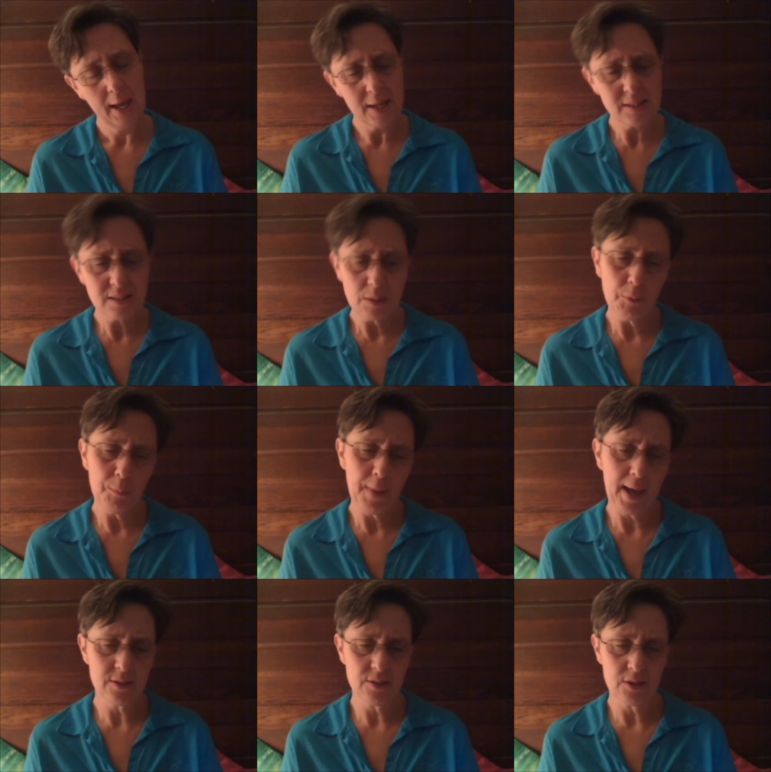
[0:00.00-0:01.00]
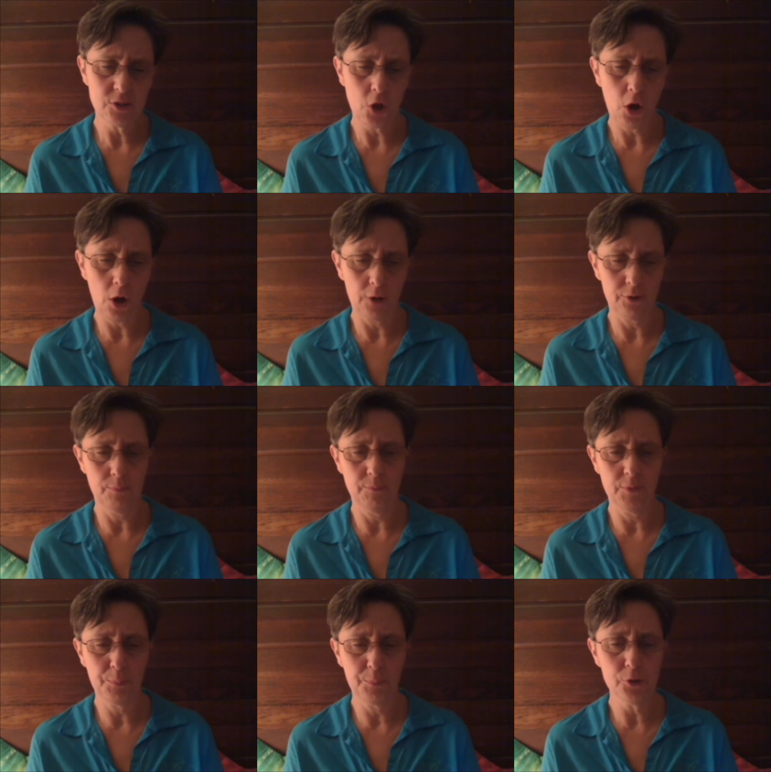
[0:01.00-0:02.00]
As summer passed into autumn,
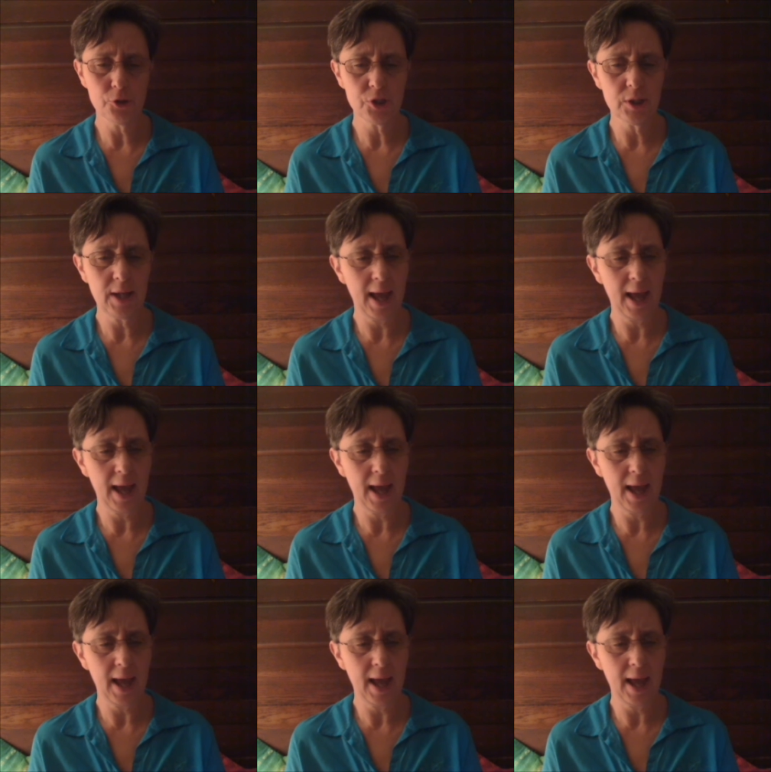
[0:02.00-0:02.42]
the birch and